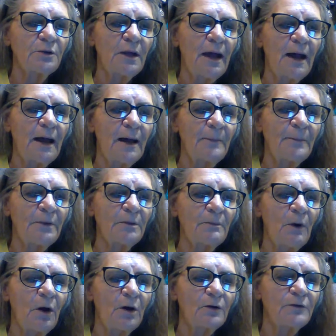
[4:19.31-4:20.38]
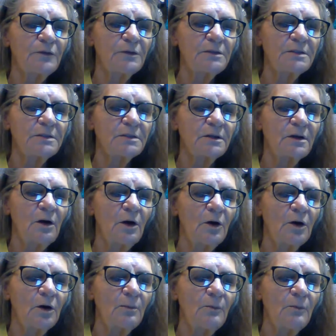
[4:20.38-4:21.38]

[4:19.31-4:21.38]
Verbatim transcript: nap and Mark for his cigar,